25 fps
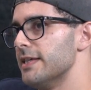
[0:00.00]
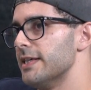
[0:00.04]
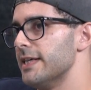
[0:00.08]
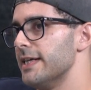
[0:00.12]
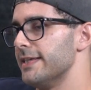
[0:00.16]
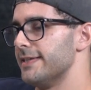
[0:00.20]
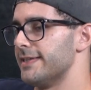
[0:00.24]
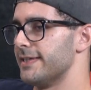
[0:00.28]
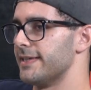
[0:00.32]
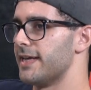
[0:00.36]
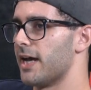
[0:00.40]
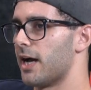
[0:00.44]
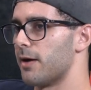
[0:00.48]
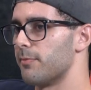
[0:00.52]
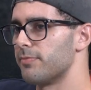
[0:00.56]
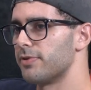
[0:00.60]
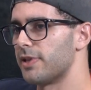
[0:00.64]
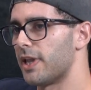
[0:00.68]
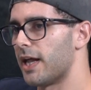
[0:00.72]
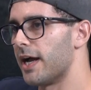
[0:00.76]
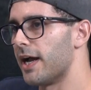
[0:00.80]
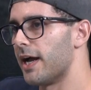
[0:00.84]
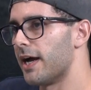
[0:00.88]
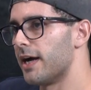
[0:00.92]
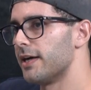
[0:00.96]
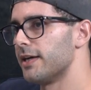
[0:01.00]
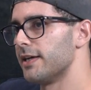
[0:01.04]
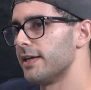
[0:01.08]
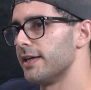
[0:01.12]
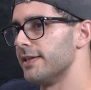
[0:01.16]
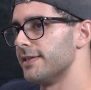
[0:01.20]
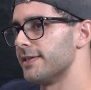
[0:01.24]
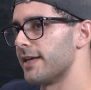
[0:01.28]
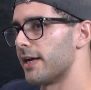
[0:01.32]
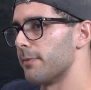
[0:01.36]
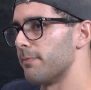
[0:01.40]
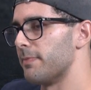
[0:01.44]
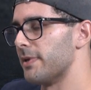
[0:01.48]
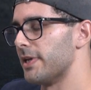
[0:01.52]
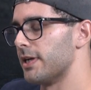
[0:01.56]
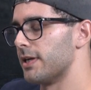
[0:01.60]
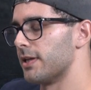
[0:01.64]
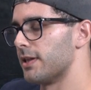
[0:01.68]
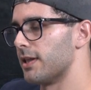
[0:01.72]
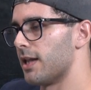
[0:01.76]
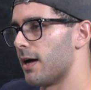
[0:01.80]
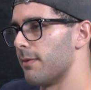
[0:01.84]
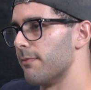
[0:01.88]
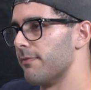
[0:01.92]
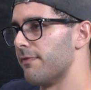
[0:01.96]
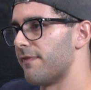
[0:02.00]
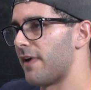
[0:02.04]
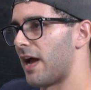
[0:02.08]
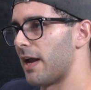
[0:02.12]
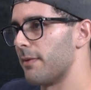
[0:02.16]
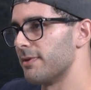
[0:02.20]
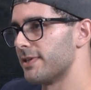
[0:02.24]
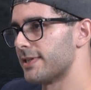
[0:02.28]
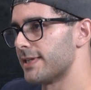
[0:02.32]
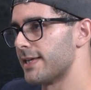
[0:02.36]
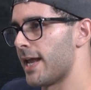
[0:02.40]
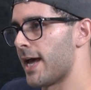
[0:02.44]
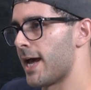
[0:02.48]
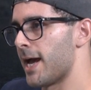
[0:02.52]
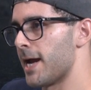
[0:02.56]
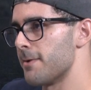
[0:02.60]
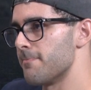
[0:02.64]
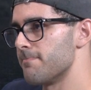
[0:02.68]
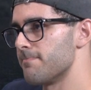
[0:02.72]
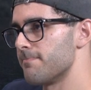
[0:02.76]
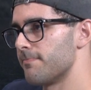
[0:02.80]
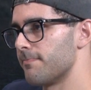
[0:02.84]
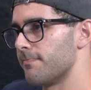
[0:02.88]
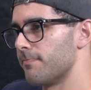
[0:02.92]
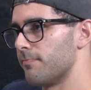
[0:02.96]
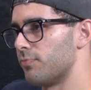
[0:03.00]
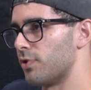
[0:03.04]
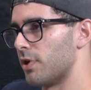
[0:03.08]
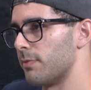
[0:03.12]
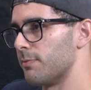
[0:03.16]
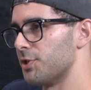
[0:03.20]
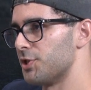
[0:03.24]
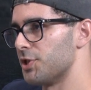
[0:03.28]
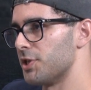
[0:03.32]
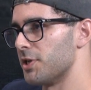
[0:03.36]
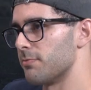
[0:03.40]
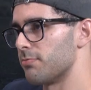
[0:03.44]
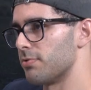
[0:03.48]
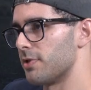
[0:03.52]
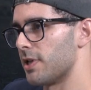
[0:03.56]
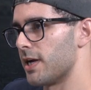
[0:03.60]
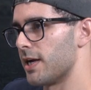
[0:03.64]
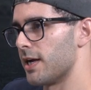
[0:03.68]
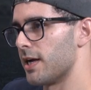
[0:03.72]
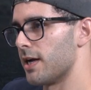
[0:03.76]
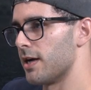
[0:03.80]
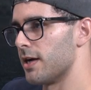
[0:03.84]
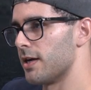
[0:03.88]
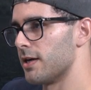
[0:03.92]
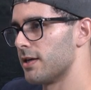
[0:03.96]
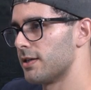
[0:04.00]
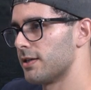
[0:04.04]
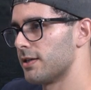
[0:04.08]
he's a gun player. He's at a big club, famous name, premiership player.